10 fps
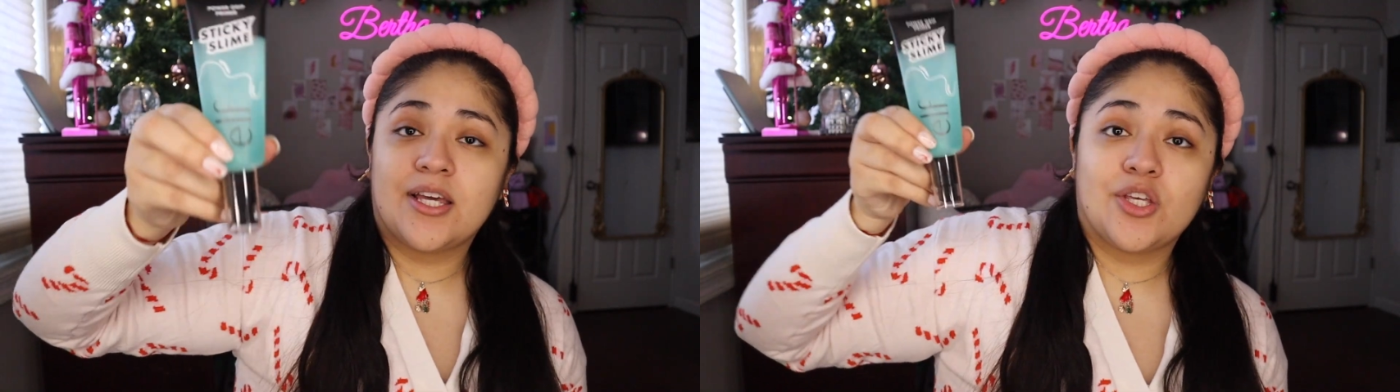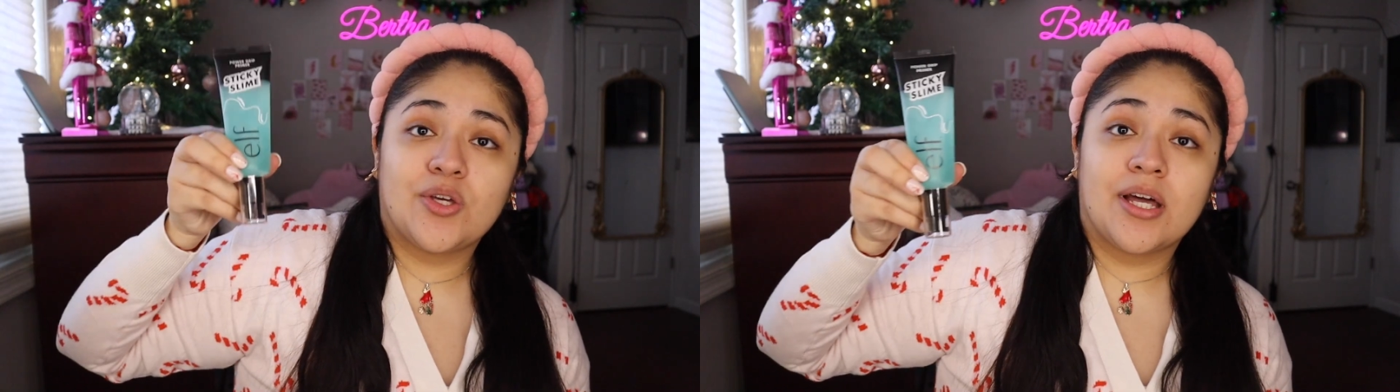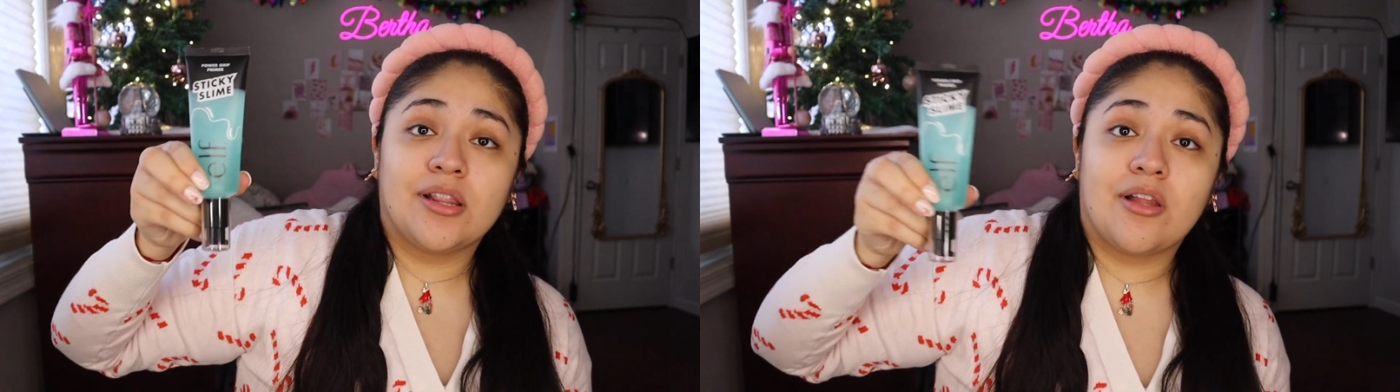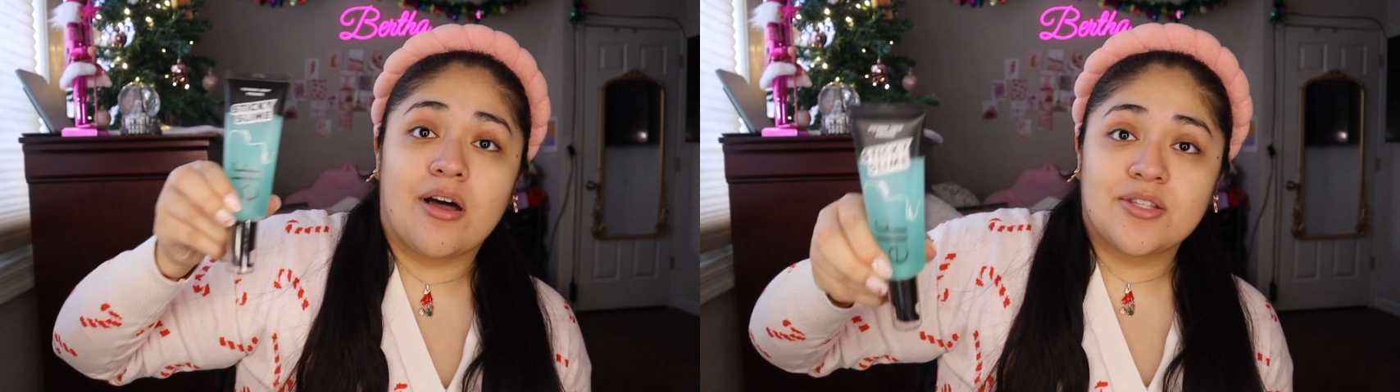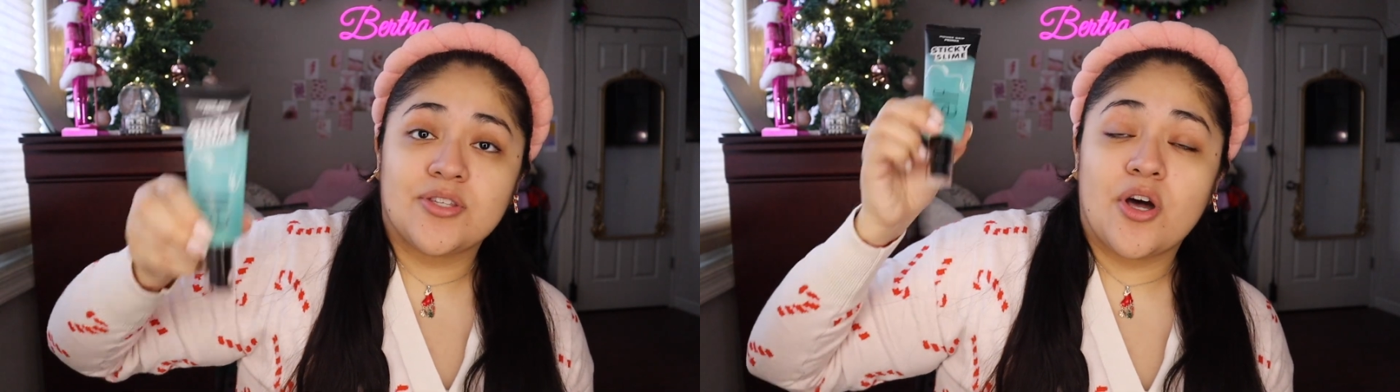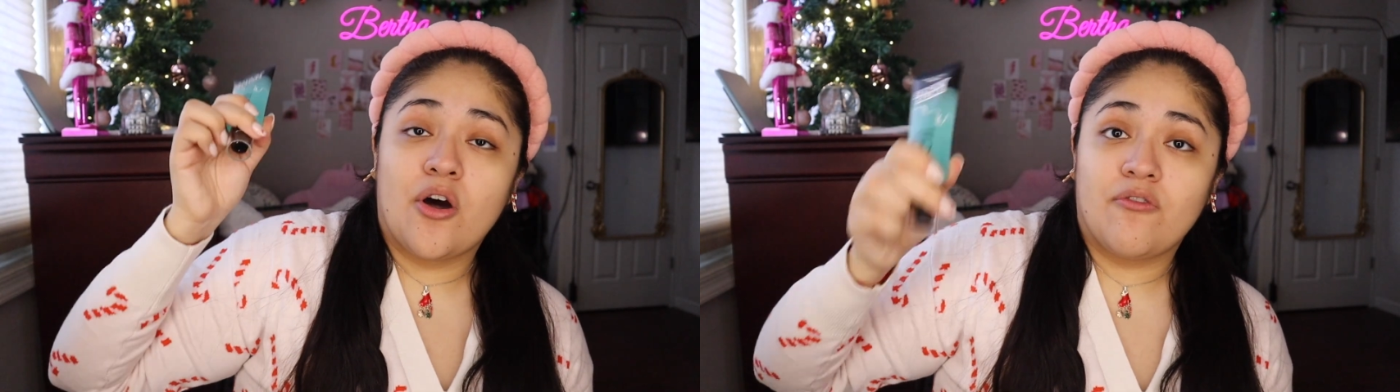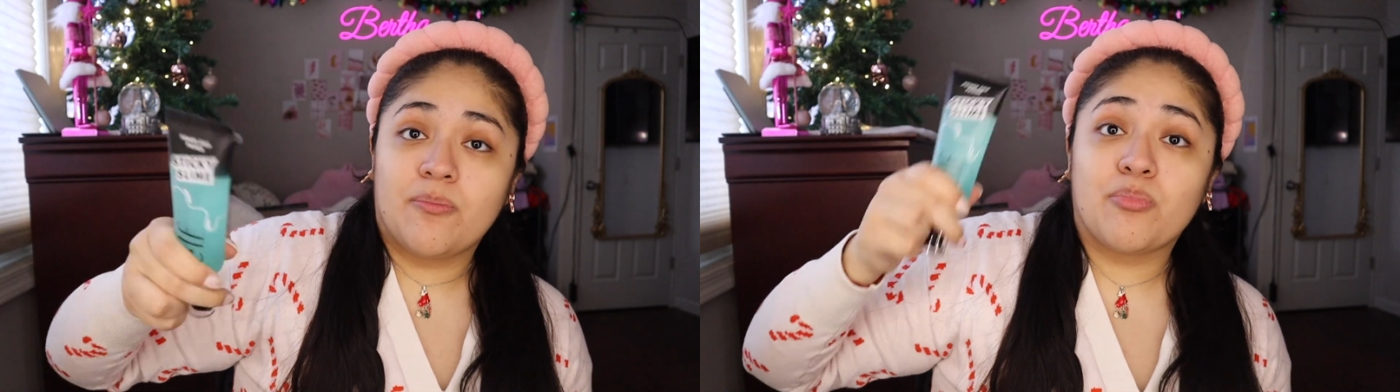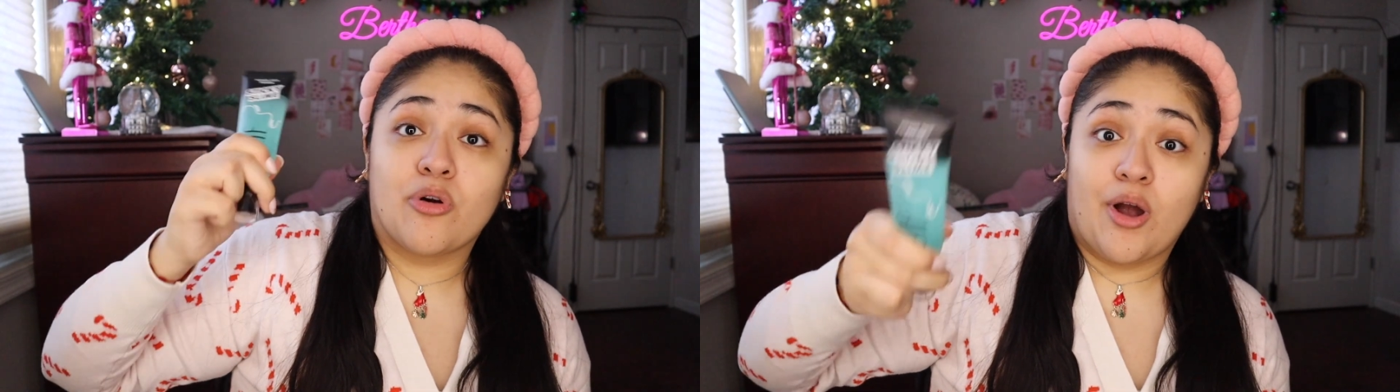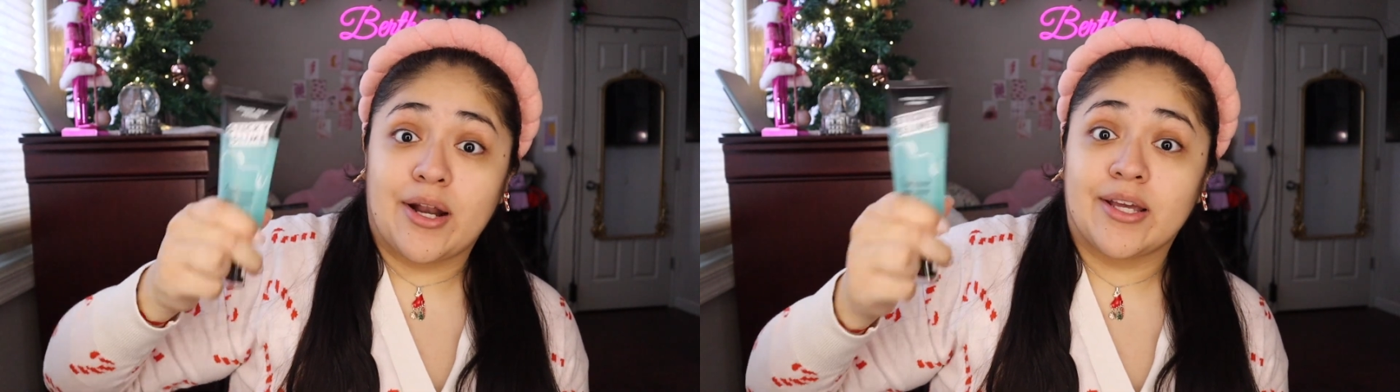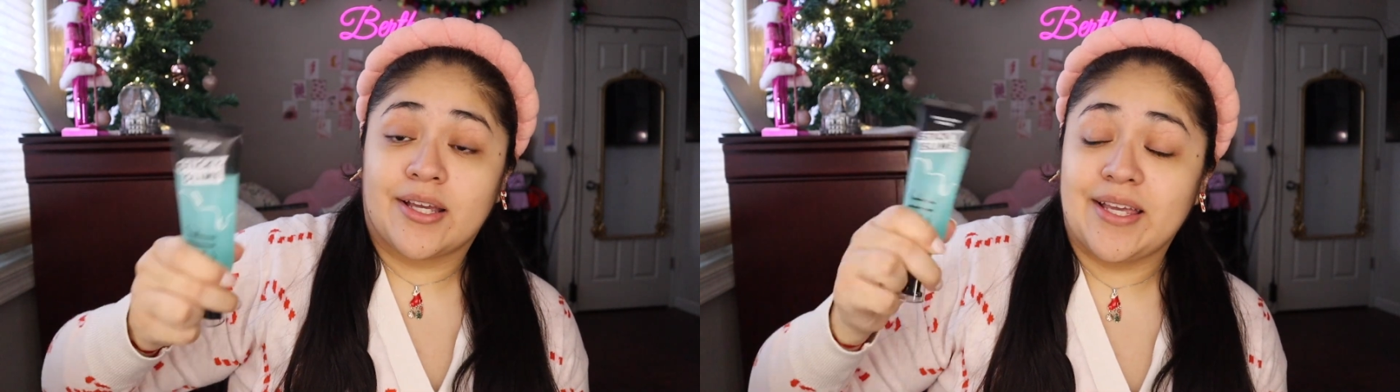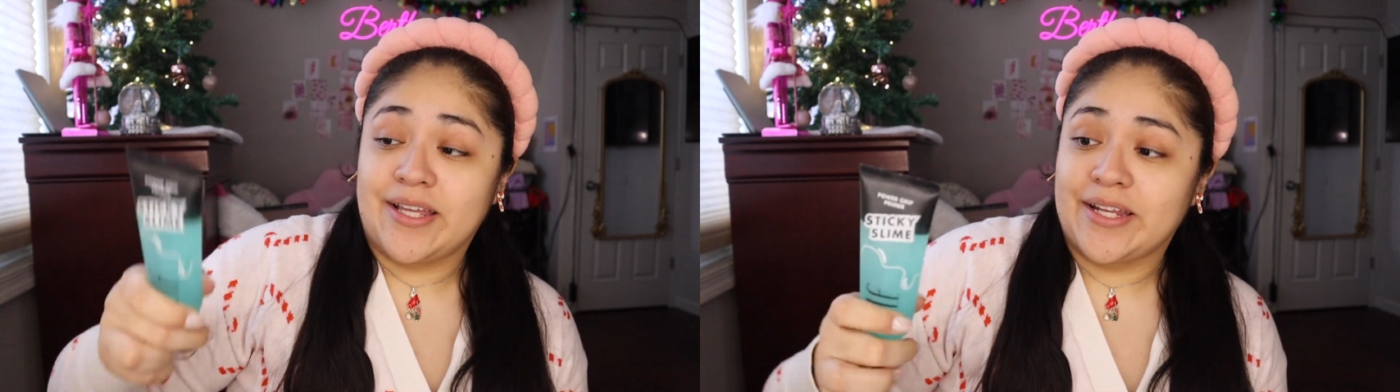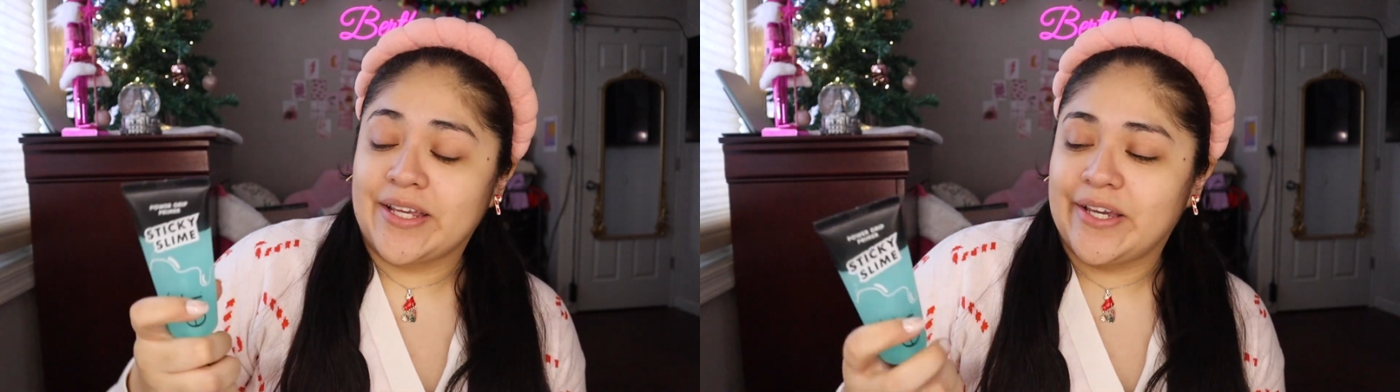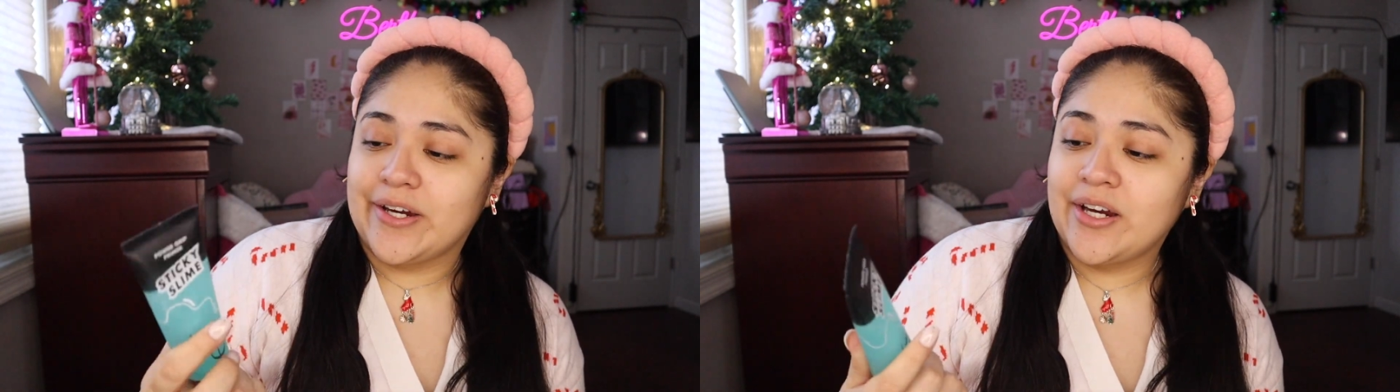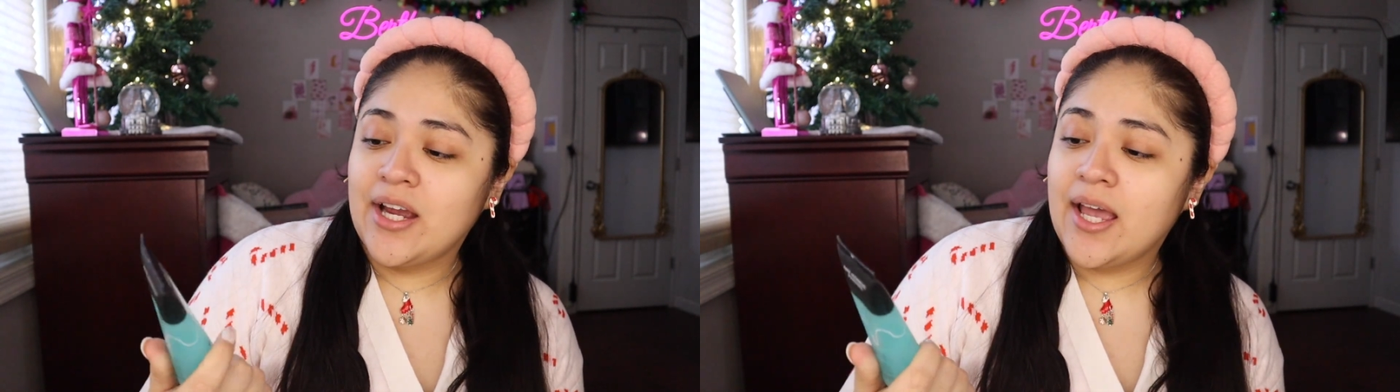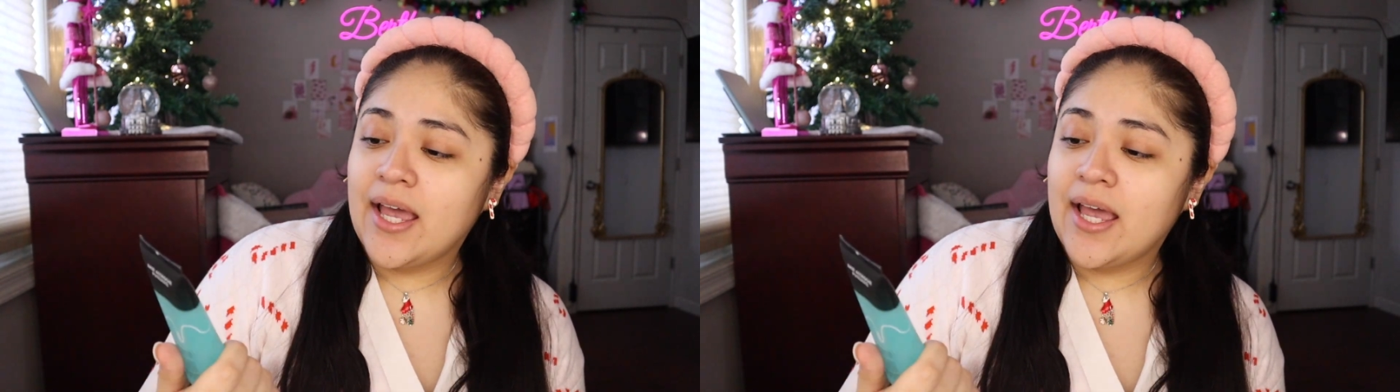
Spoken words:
You get lots of product in here,